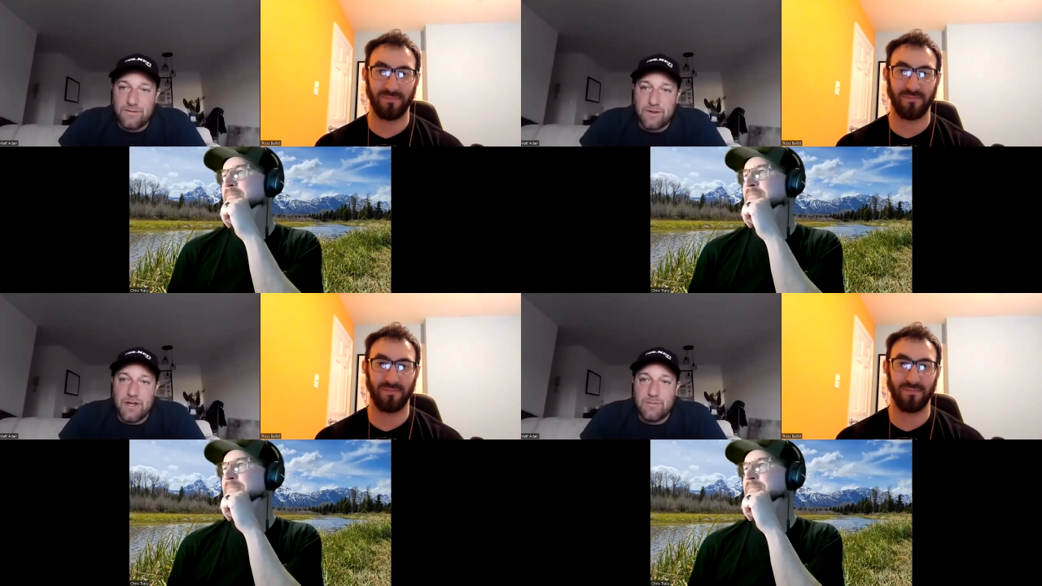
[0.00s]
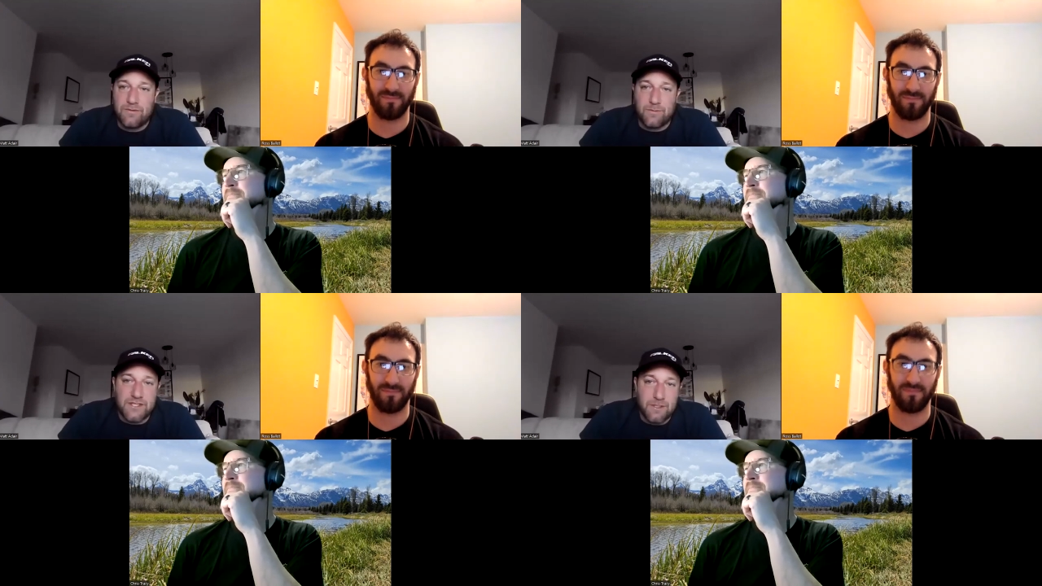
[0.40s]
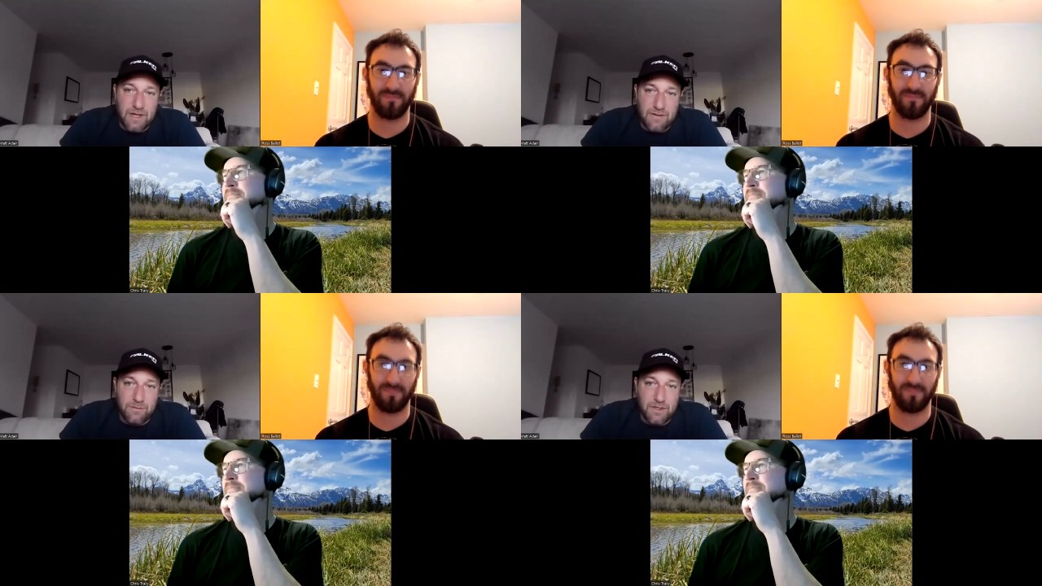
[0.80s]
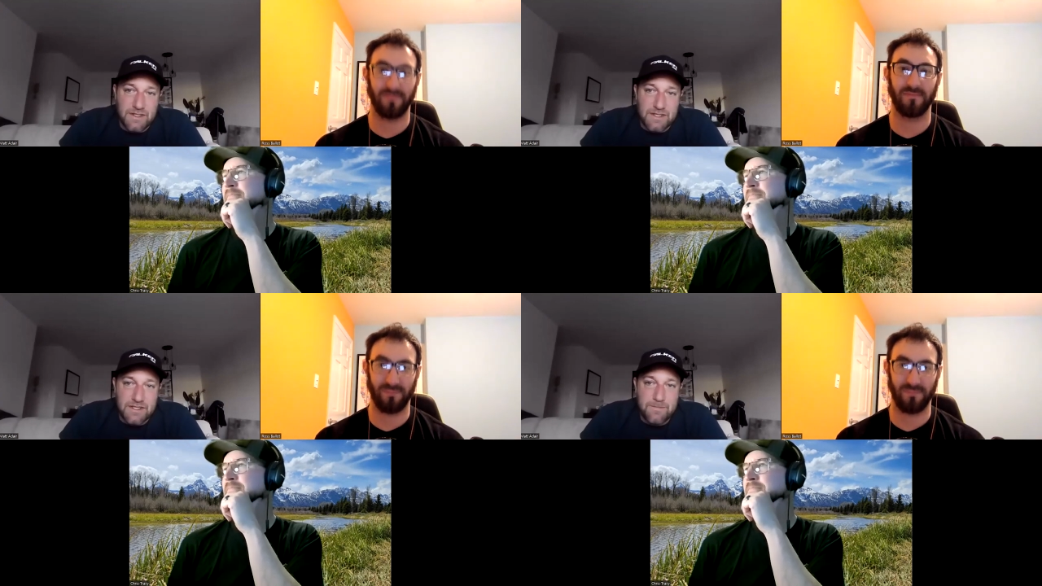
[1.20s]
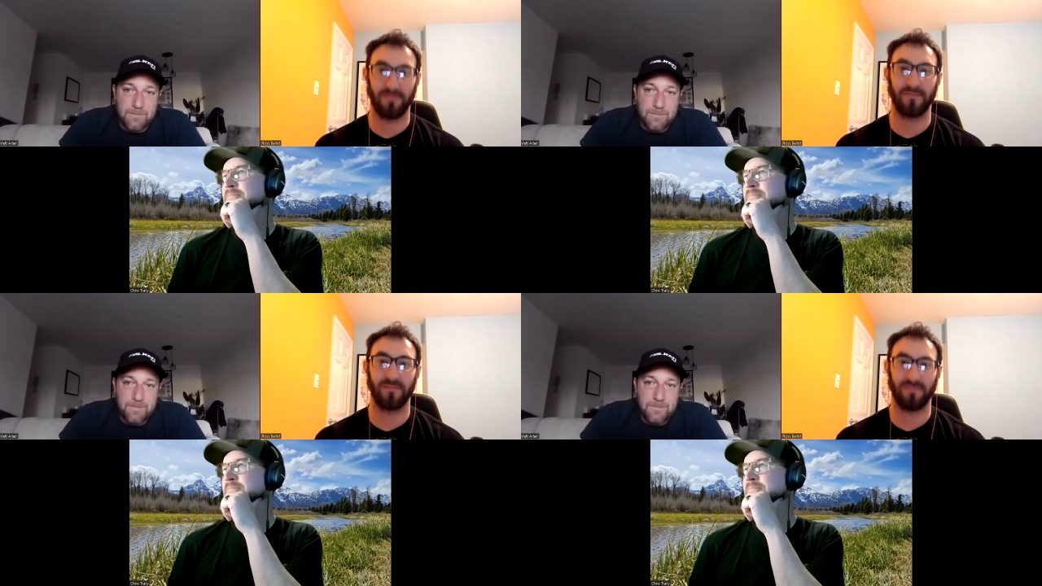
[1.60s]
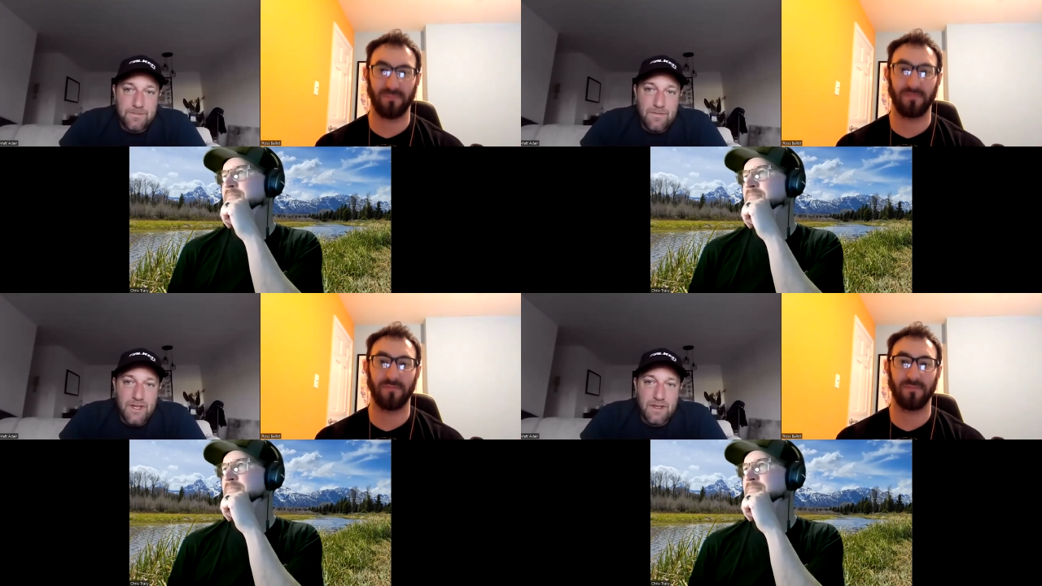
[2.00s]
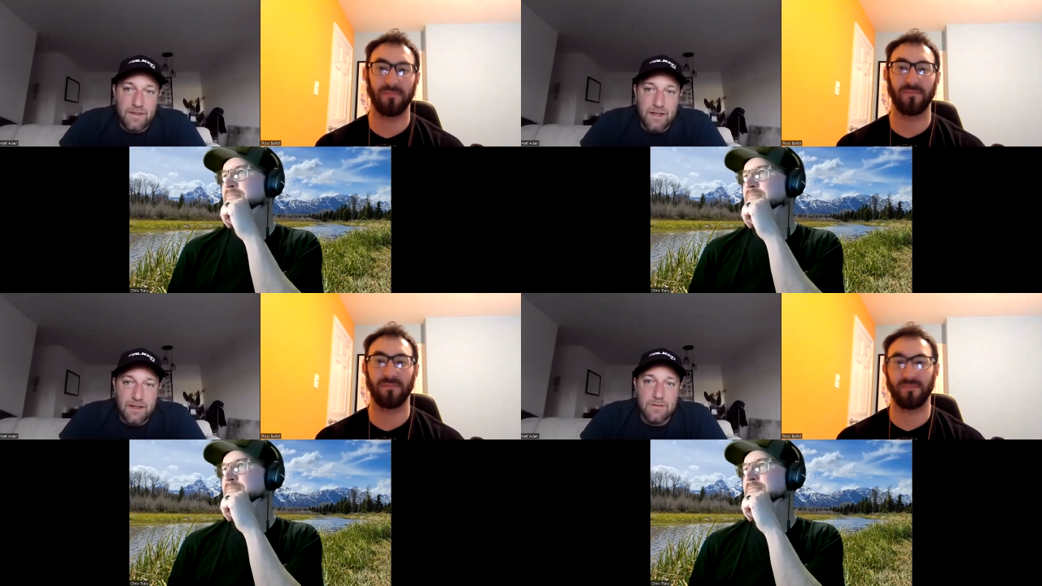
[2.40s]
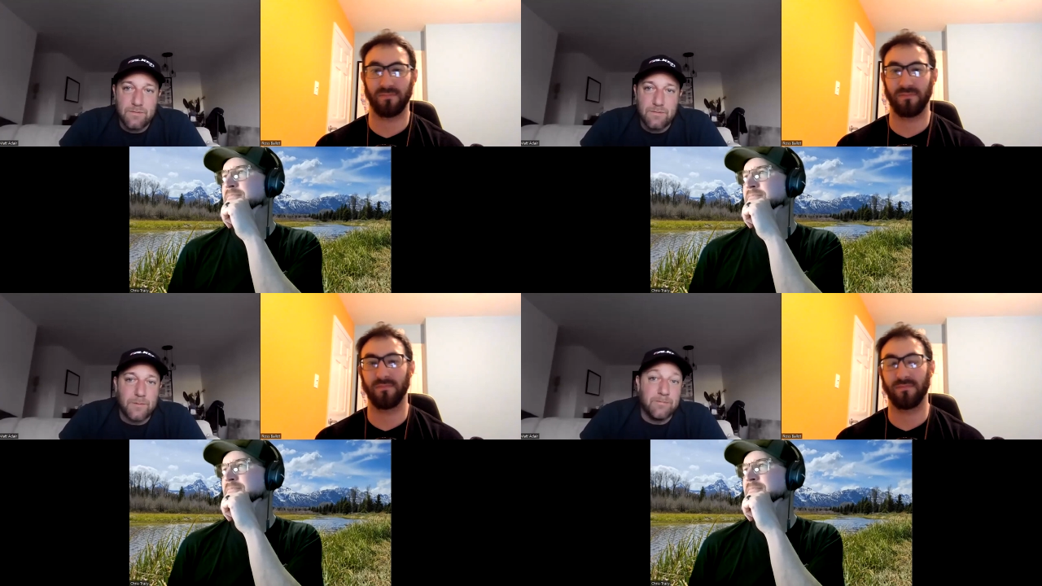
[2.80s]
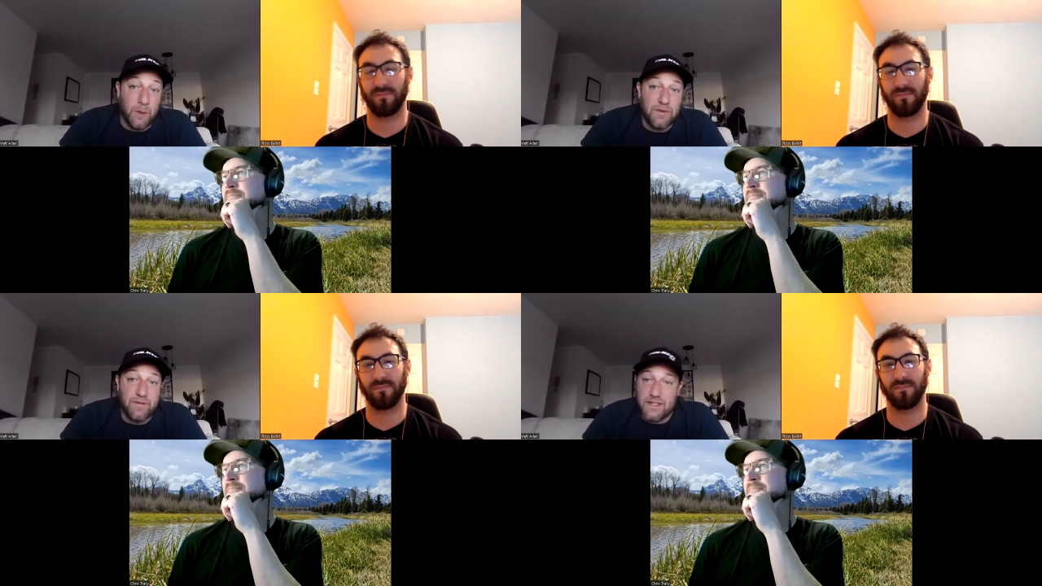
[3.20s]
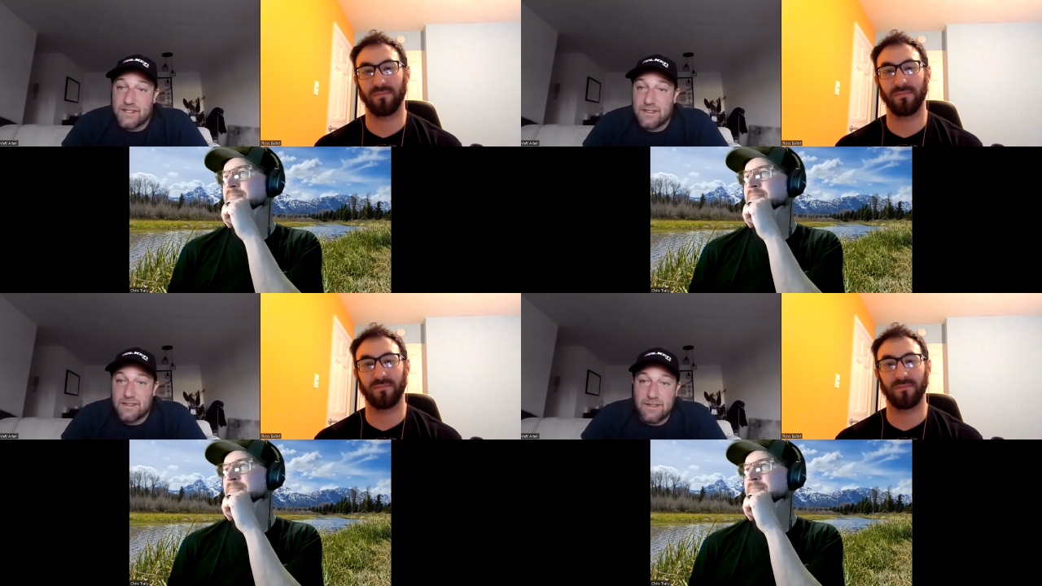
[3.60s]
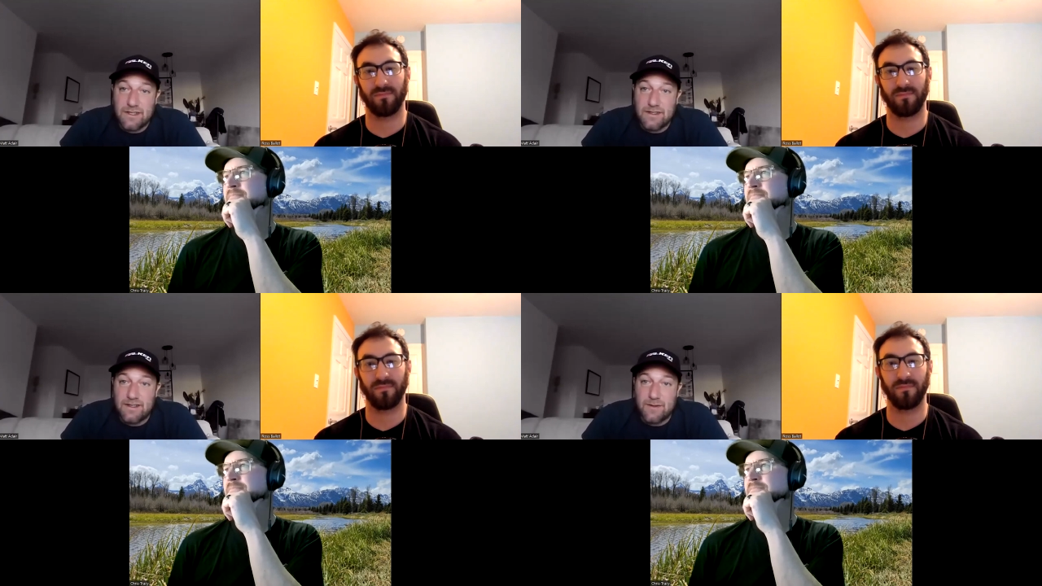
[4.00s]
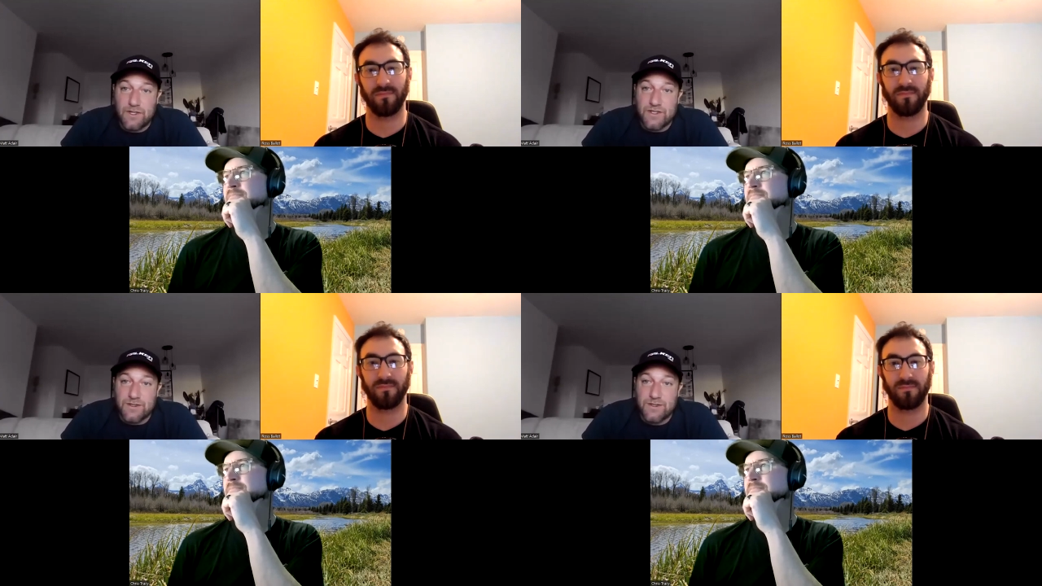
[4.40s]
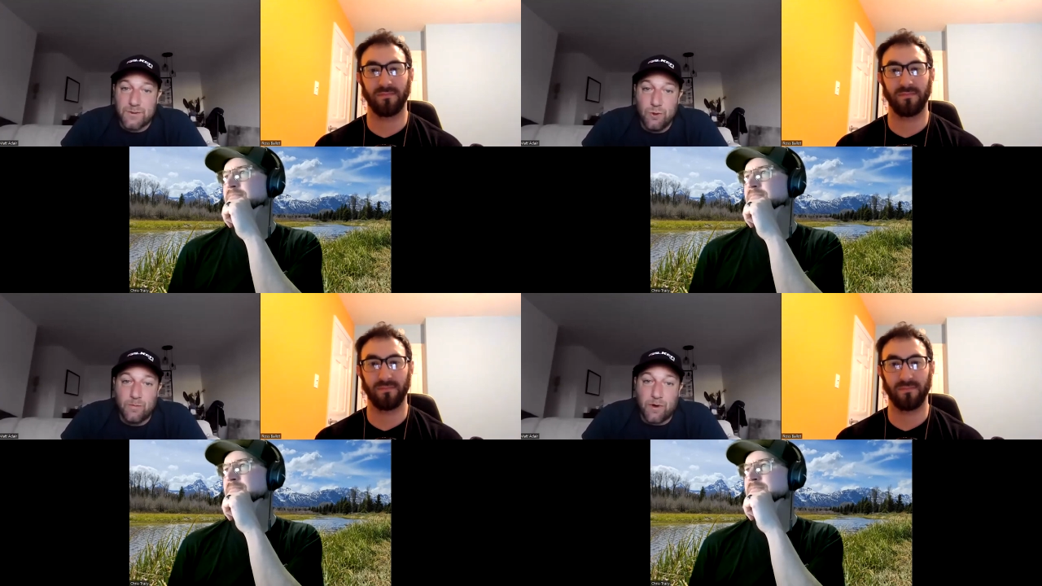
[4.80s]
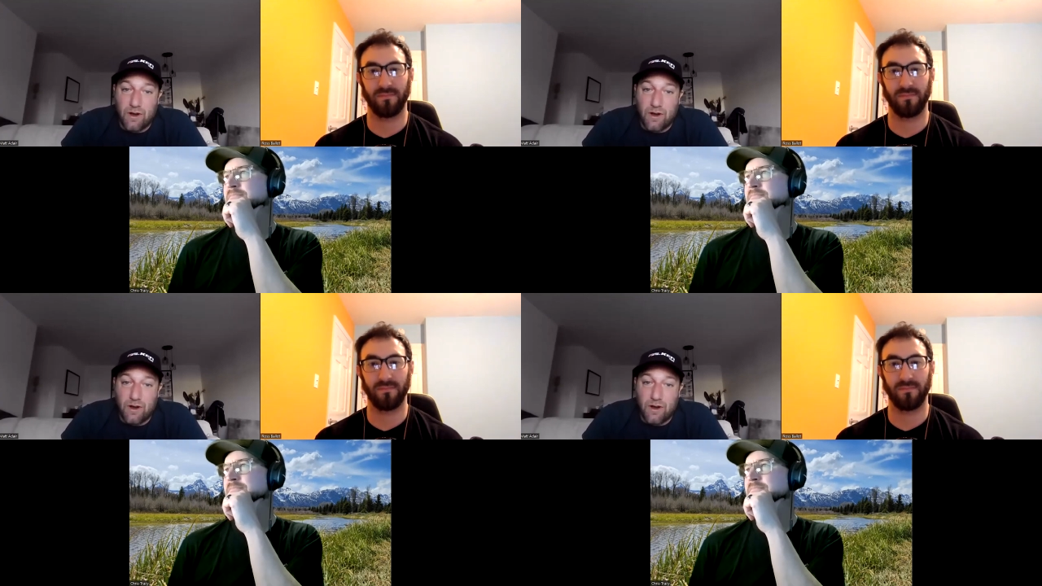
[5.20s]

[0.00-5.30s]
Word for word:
Speaker 1: different people from so many different places. I think for both events, mm-hmm. which is the cool